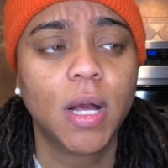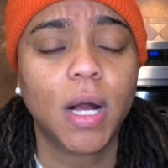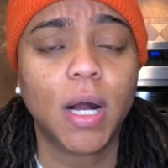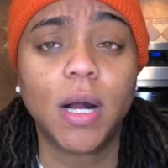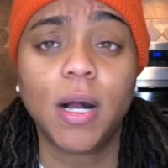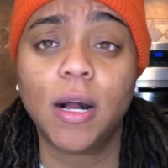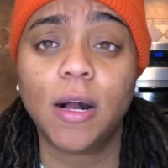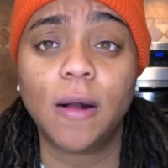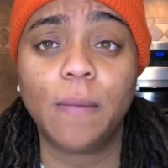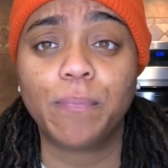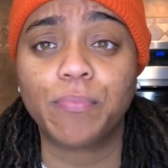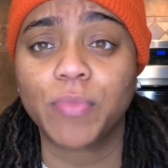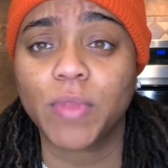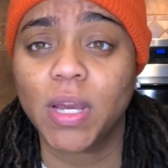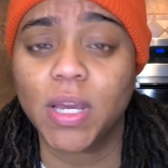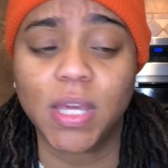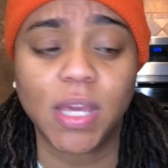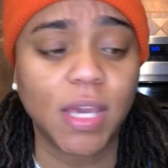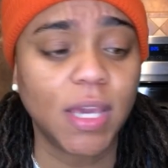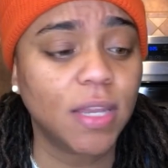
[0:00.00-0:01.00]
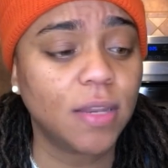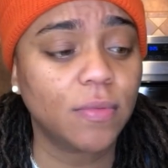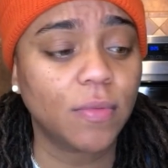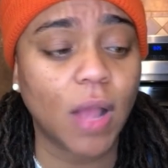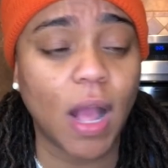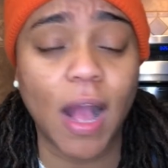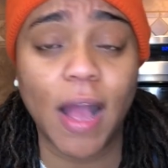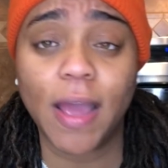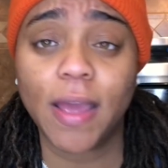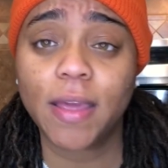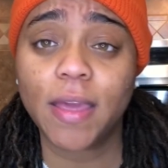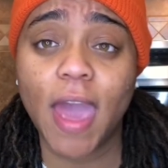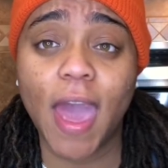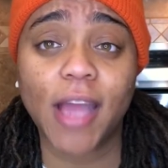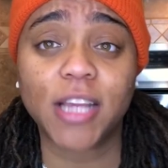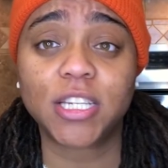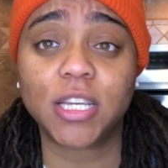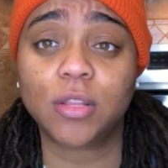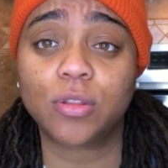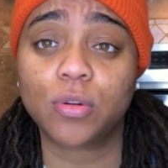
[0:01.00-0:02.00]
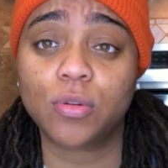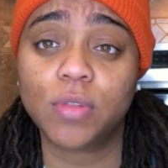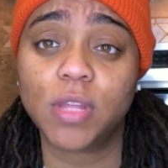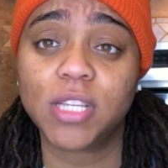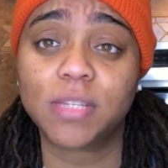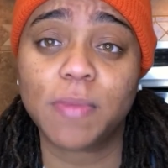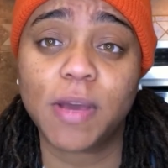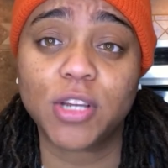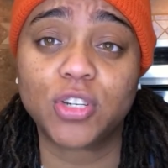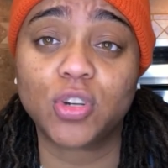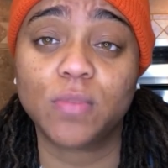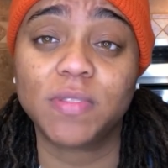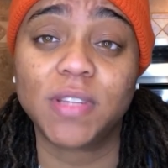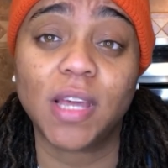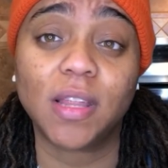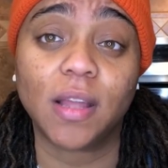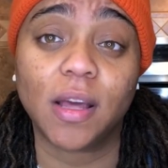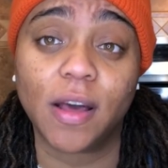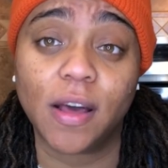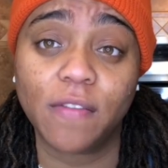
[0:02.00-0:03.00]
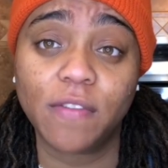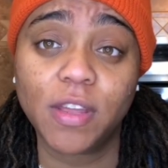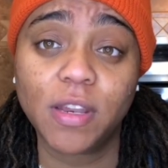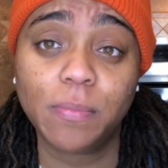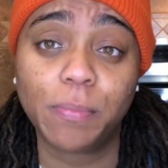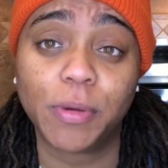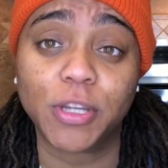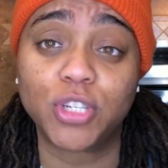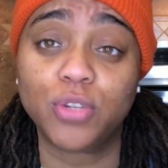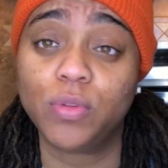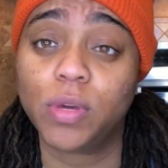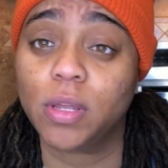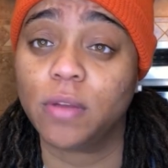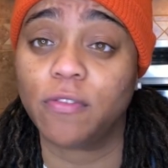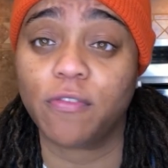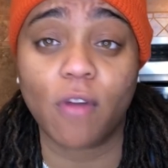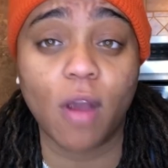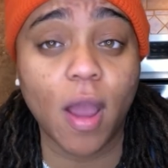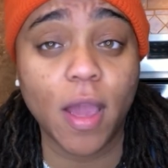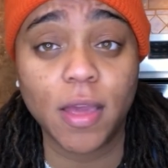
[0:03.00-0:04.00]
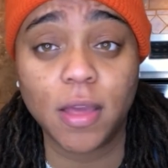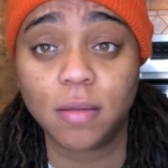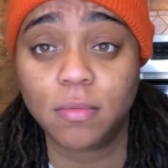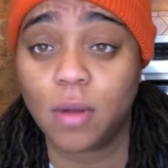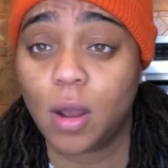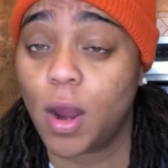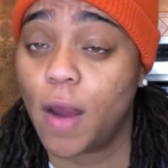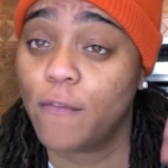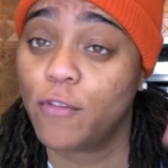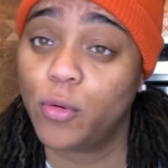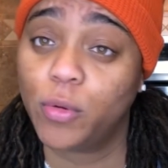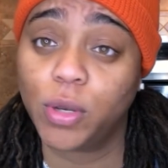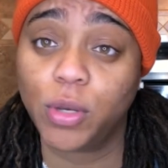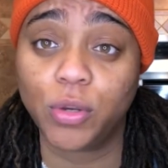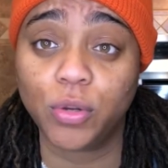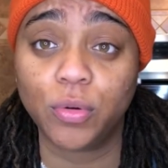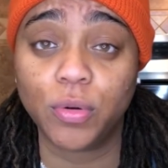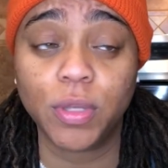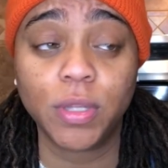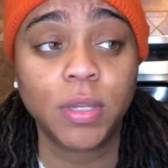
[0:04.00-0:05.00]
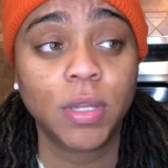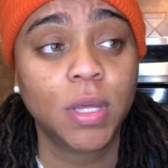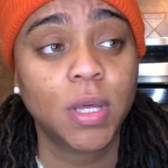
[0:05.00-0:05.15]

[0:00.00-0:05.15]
Again, I actually threw these mushrooms in the oven, but you can fry them or however you want to do it.